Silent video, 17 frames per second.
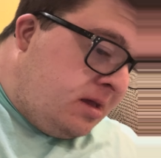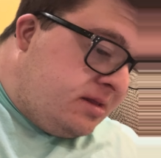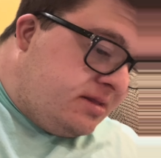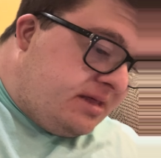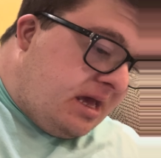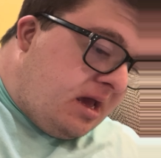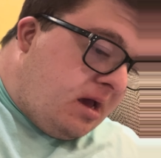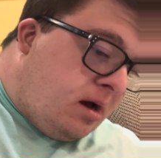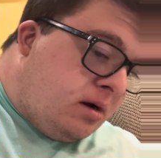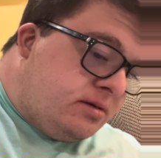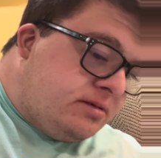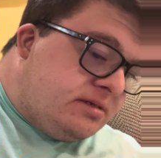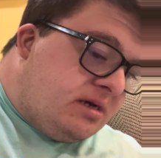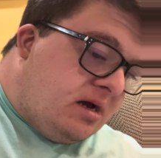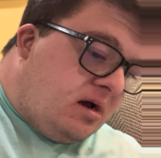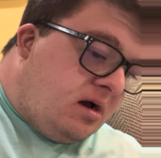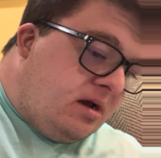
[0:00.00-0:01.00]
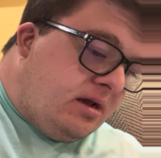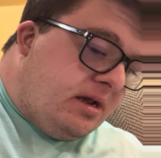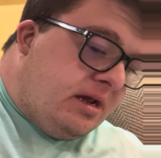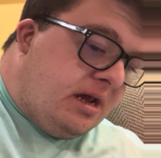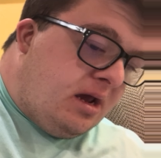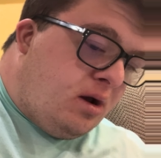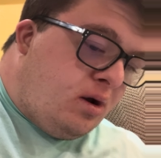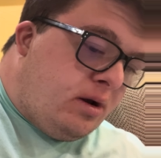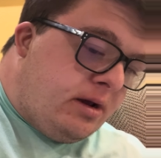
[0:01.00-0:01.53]
they are not
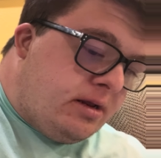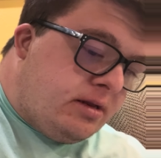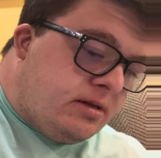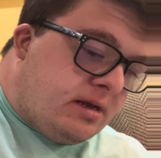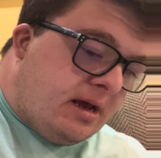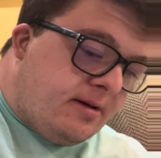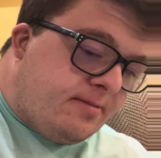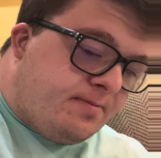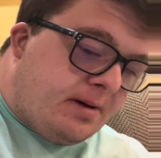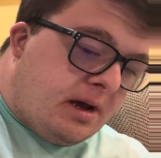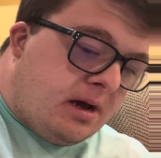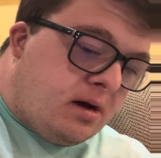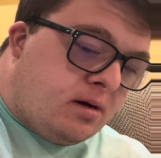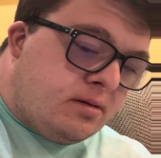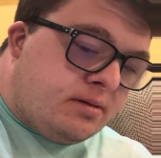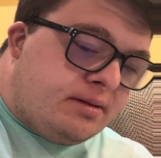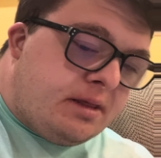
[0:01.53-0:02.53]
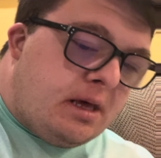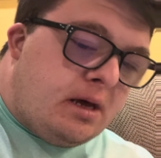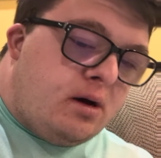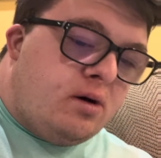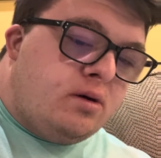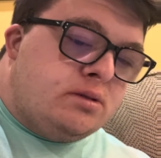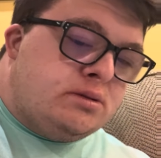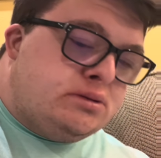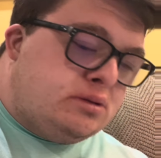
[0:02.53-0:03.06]
hearing about
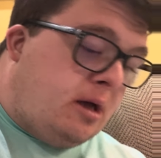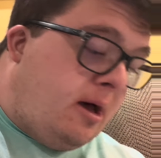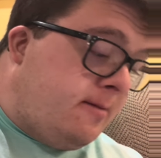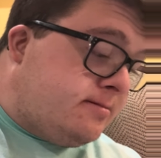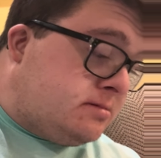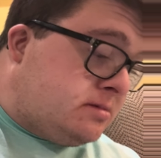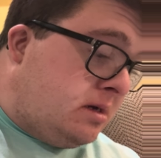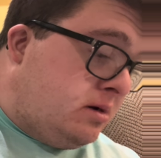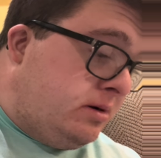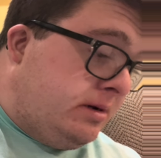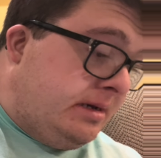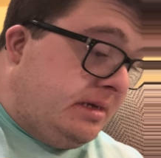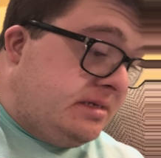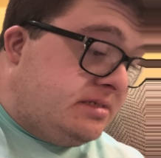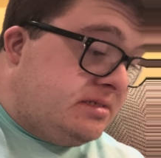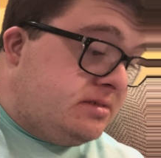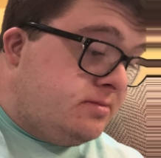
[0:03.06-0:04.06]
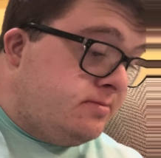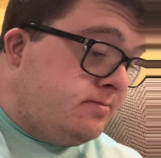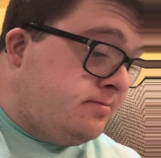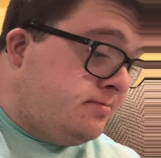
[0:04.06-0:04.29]
those sub stories.